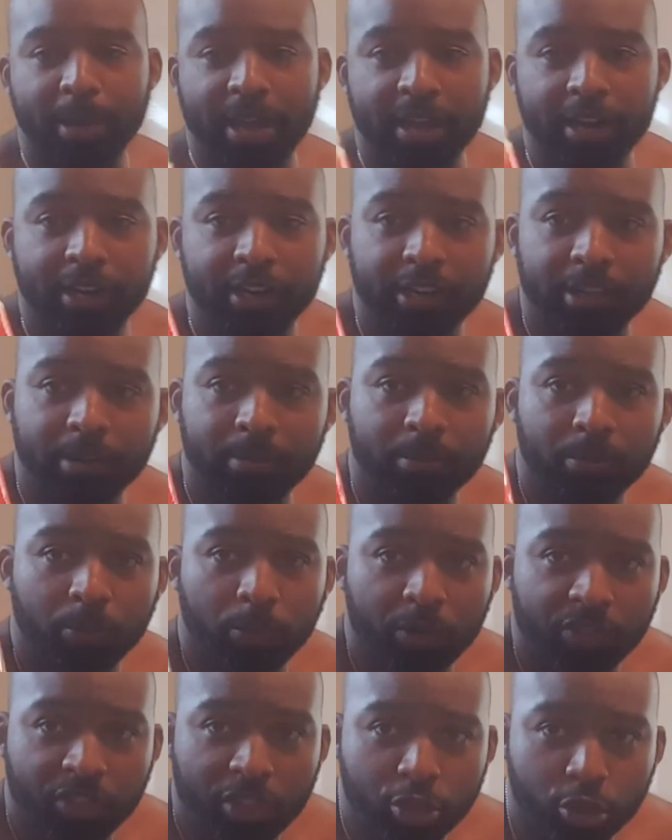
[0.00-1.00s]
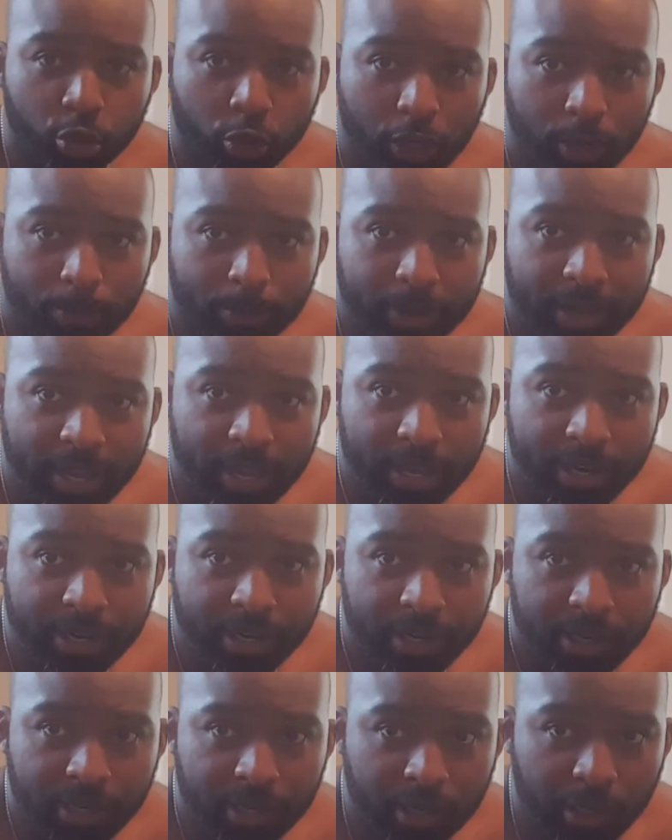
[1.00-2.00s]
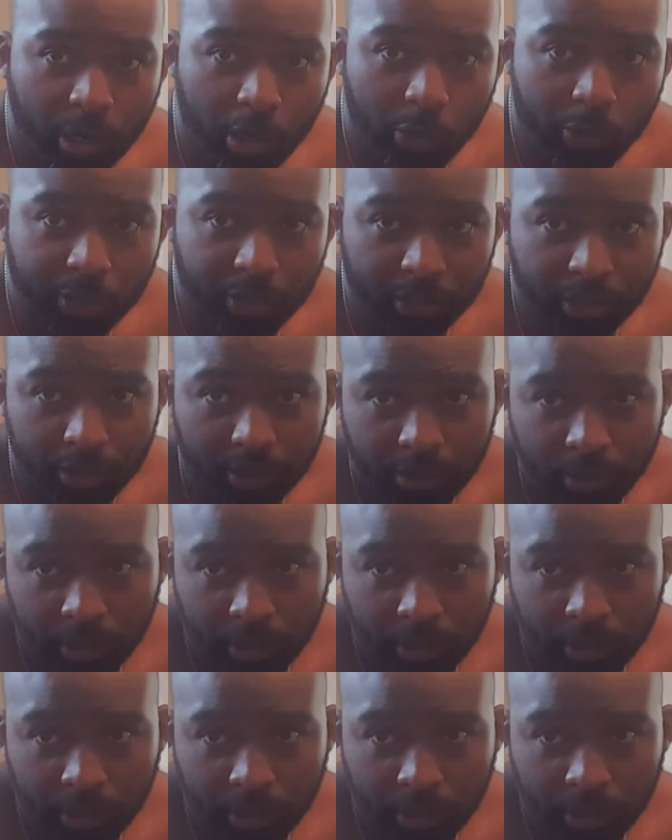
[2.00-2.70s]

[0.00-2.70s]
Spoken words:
painted them with the truck bed coating.